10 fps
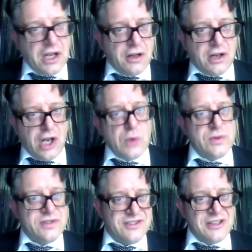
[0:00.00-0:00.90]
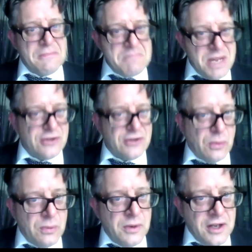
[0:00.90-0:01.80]
closer to the
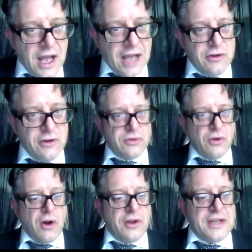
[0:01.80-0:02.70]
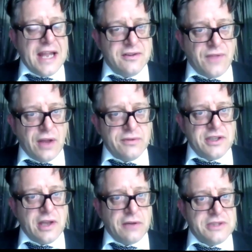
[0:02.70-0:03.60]
middle and not at the end of
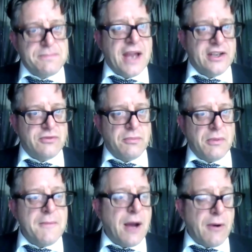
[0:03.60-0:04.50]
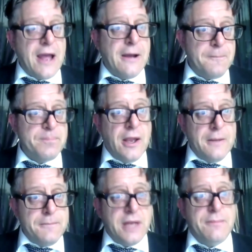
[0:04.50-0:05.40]
those spectrum, about how
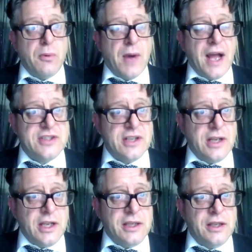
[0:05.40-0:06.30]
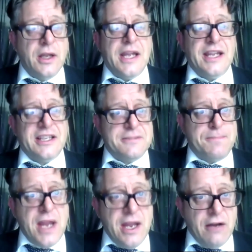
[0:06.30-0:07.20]
people actually
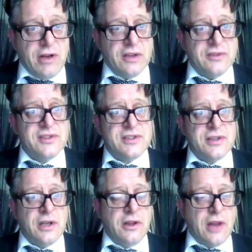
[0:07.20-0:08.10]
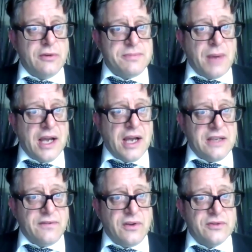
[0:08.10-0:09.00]
experience those
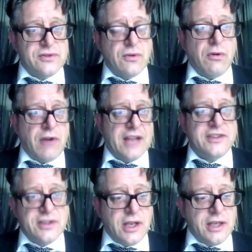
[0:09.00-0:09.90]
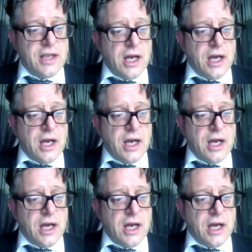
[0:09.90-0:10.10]
behaviours, or actually